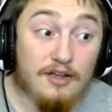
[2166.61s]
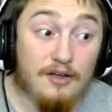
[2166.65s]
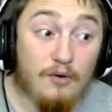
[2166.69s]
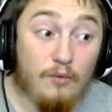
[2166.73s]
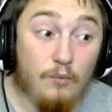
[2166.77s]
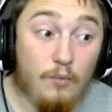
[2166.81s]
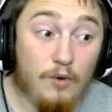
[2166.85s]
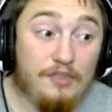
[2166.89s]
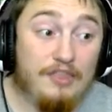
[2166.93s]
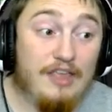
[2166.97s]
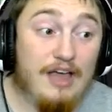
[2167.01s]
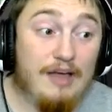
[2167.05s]

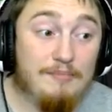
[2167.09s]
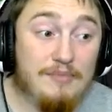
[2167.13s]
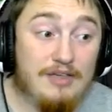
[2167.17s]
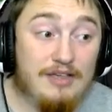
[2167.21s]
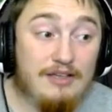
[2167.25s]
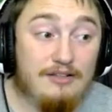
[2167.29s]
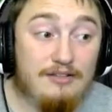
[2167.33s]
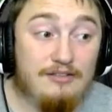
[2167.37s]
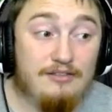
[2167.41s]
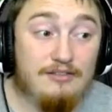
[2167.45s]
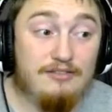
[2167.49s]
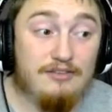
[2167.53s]
What that
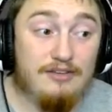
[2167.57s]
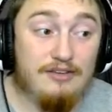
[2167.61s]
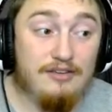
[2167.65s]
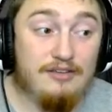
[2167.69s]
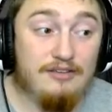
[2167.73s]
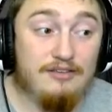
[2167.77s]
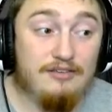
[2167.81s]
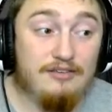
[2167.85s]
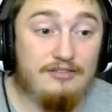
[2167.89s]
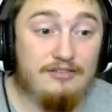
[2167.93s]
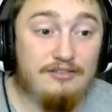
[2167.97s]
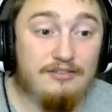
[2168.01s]
means
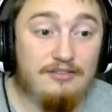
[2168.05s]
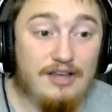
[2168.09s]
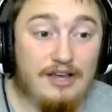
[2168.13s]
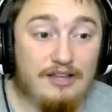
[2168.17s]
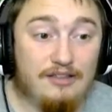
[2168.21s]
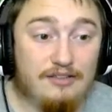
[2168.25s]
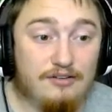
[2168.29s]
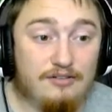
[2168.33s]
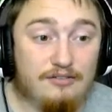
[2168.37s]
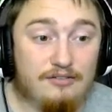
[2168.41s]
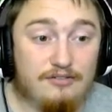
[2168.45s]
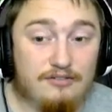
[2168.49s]
is that
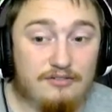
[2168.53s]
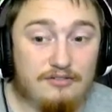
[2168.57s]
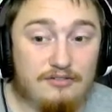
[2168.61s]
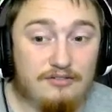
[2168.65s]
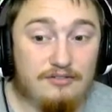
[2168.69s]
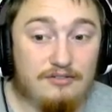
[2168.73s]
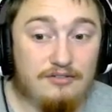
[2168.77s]
there's